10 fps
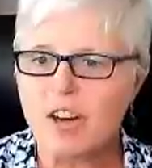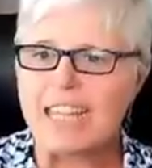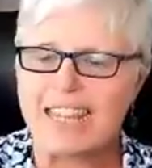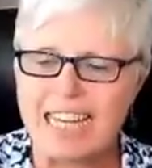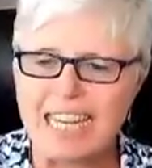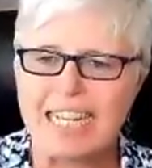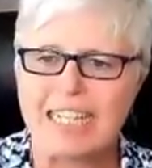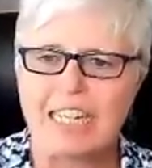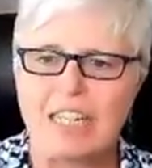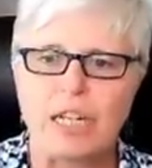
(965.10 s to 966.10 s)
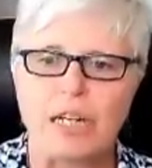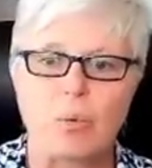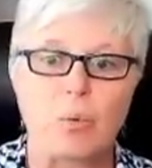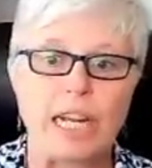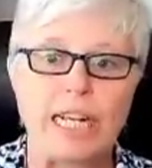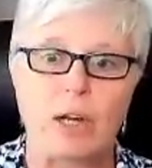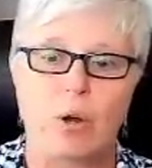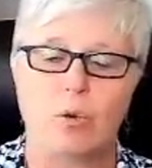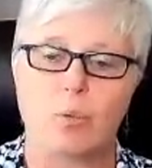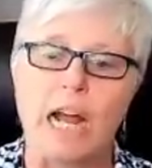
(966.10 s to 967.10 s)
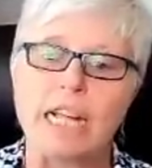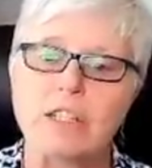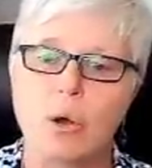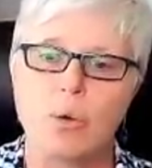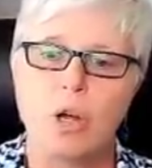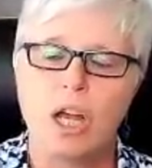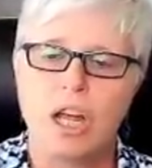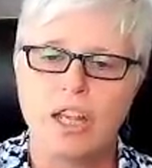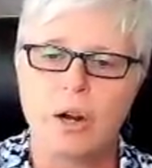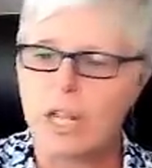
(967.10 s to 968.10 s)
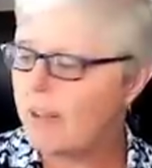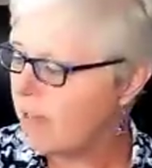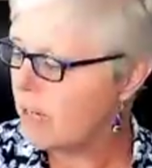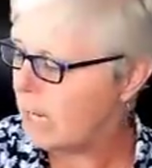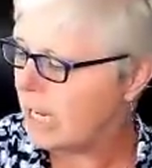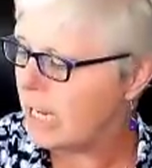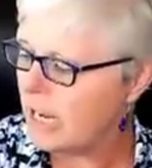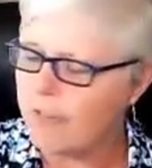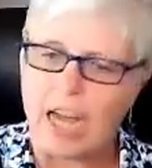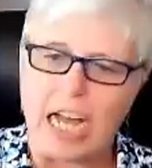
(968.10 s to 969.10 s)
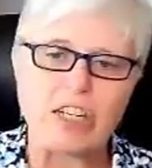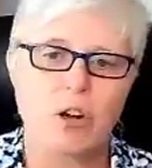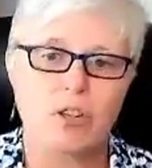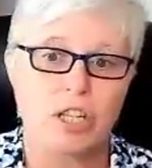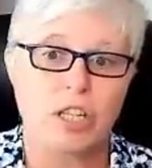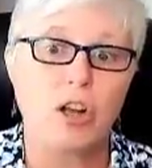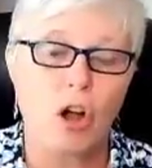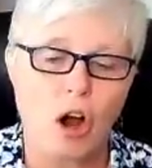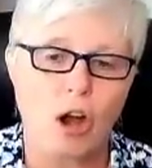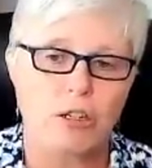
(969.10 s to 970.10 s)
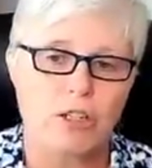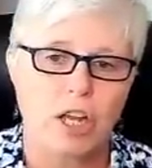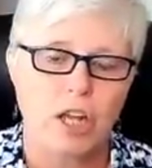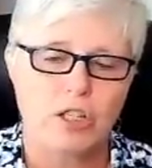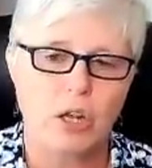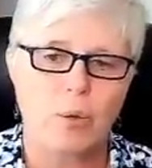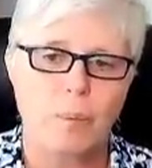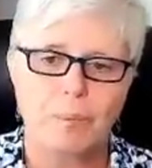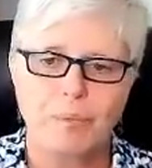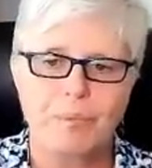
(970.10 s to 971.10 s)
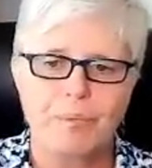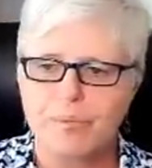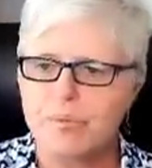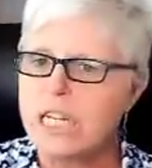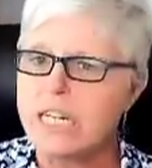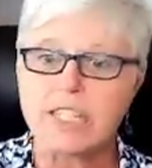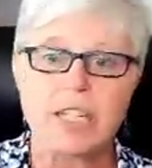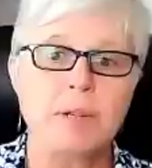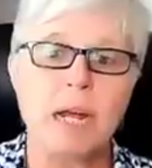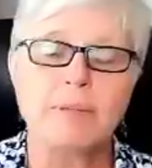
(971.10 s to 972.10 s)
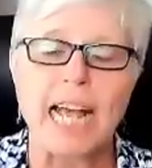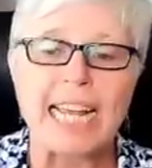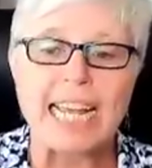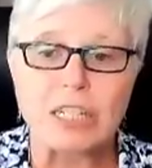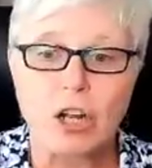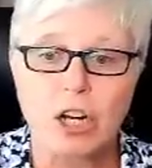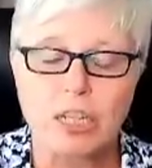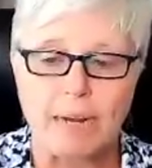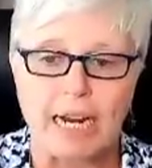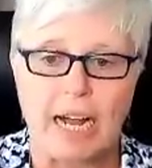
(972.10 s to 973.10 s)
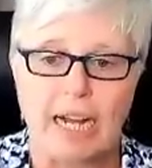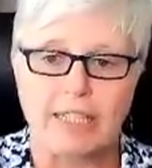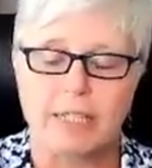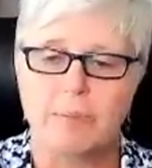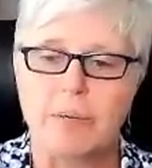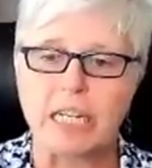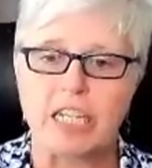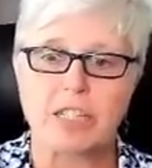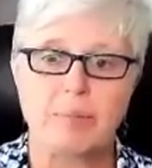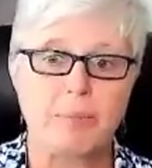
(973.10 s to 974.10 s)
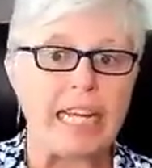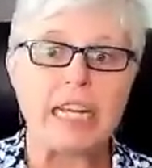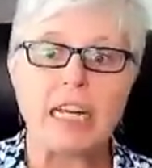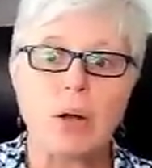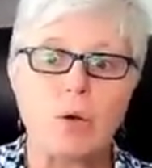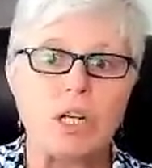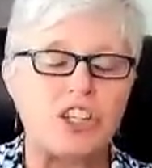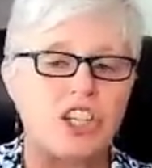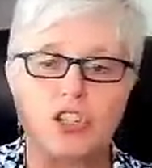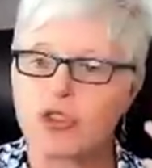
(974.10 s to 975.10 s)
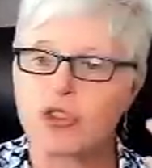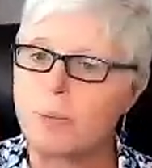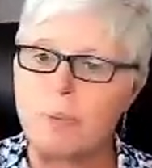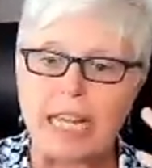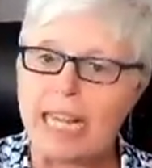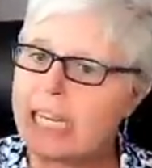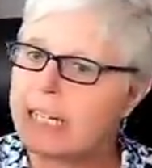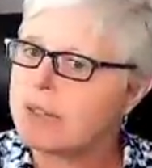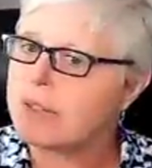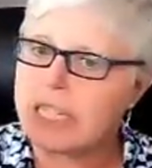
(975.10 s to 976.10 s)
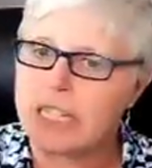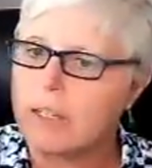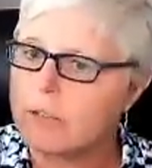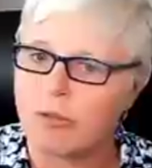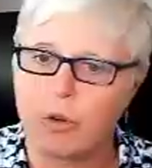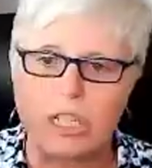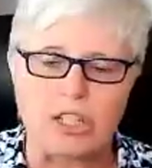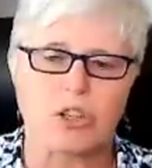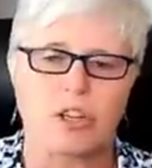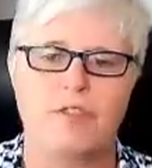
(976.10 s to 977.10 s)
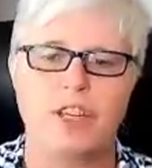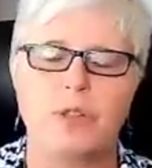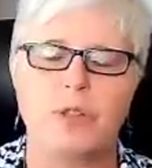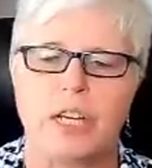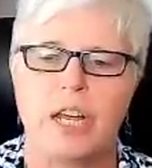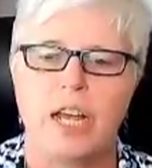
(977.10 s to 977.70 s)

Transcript: very thing that you need a reading over, right? So, you know, even me, if I turn to the cards, so sometimes I can't talk to my guides because my ego is just trip. I can't, the, the voices are confusing